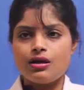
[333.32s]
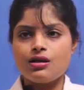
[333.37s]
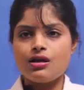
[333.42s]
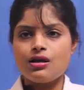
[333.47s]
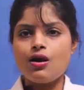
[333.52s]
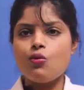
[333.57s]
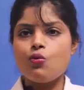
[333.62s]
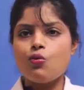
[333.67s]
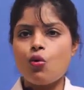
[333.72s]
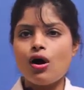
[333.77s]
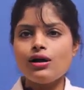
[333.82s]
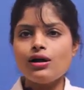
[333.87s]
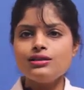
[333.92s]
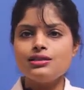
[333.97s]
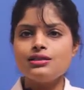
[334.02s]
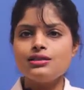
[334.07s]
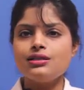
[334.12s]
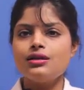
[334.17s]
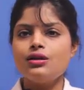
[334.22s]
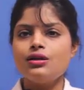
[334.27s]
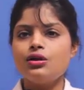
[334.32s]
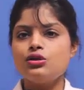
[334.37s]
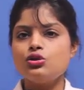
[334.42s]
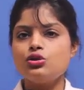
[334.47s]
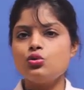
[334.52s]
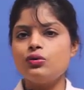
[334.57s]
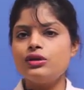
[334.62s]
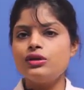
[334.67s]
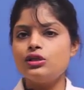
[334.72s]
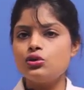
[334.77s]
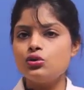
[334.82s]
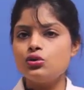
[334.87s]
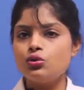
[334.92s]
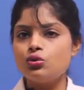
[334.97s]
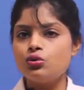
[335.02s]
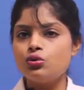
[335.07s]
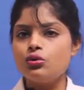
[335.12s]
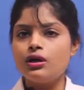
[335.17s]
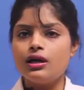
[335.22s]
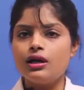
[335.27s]
Now what do we
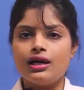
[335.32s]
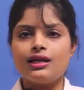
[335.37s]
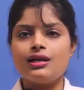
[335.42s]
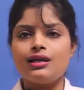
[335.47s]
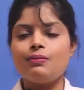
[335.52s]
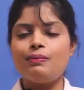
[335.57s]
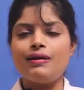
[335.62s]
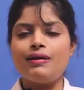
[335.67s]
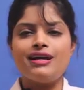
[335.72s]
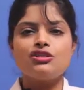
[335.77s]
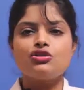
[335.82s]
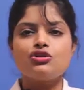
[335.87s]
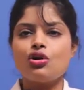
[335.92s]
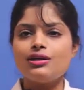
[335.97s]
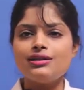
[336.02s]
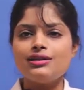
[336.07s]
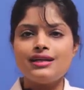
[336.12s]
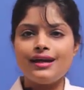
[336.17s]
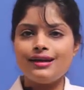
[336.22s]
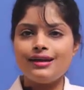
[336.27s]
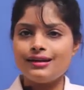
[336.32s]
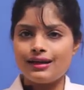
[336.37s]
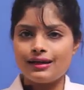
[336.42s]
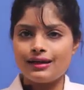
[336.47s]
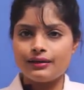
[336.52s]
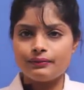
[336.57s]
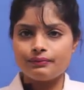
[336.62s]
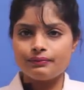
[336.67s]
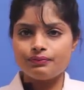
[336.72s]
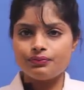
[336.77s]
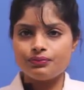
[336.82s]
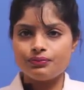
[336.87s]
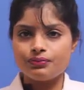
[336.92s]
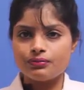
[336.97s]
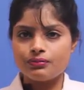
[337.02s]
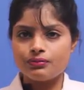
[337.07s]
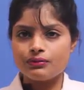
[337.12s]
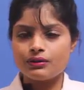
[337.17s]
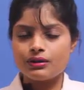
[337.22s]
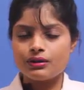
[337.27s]
do in a paint-on technique?
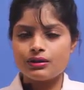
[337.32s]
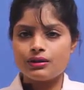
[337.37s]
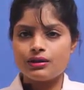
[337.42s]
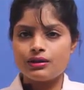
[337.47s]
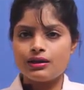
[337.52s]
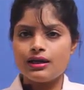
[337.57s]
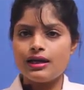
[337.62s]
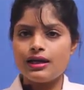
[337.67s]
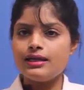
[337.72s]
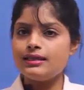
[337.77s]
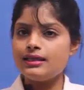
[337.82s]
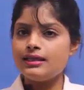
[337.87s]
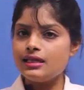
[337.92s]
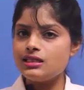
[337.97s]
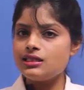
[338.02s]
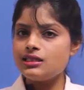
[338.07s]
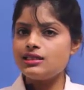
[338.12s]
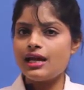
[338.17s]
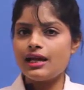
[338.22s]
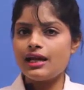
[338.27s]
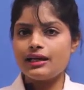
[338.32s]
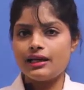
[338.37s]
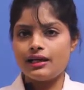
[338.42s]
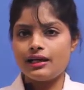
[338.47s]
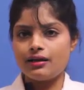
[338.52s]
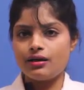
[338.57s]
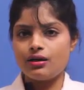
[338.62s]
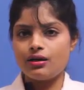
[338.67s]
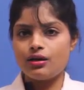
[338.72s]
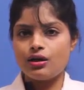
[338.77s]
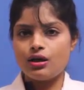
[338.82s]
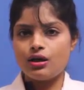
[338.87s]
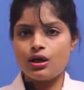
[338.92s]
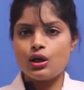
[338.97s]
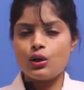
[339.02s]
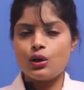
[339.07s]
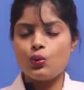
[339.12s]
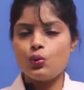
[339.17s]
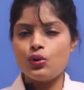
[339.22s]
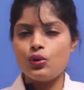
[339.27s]
In this technique,
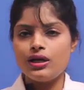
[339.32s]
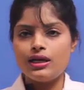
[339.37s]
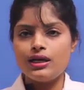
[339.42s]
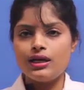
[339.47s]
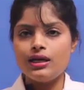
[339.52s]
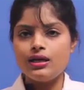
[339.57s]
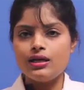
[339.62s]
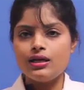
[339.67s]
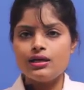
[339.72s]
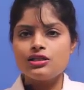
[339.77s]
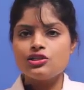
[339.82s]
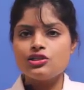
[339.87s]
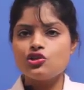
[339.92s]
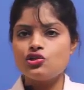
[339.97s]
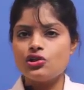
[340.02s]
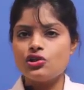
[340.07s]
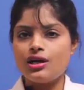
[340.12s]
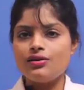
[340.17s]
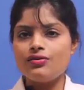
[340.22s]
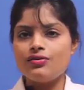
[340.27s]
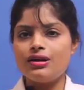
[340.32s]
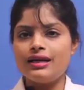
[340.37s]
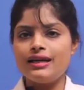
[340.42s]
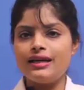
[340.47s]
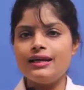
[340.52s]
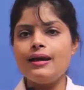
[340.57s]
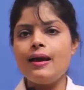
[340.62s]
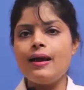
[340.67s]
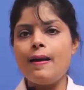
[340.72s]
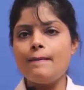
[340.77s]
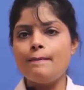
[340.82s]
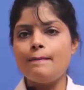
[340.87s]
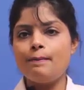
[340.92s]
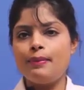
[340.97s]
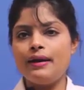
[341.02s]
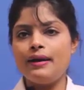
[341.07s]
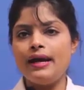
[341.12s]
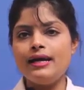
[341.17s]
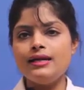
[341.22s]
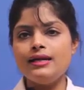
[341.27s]
we generally
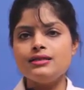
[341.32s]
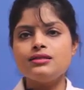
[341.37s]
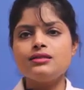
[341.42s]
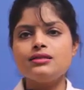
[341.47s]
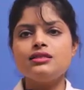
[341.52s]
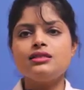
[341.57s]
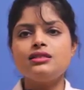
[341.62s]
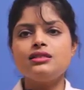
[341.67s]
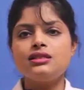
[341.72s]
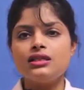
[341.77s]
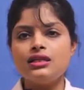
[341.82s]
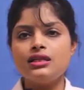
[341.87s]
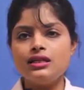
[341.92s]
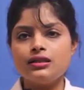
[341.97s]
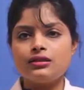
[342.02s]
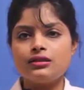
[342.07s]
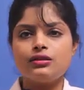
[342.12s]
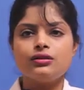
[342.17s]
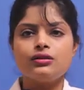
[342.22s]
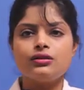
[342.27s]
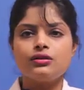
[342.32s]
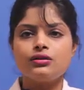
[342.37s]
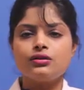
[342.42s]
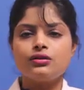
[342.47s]
paint the teeth